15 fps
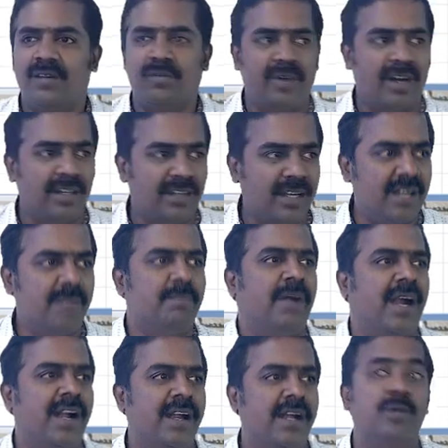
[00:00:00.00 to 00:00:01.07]
for that
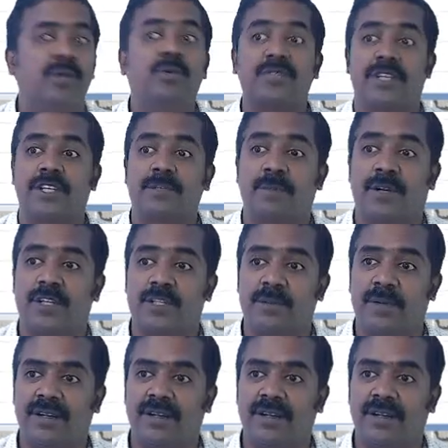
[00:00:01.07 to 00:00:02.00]
bad debt, who is responsible?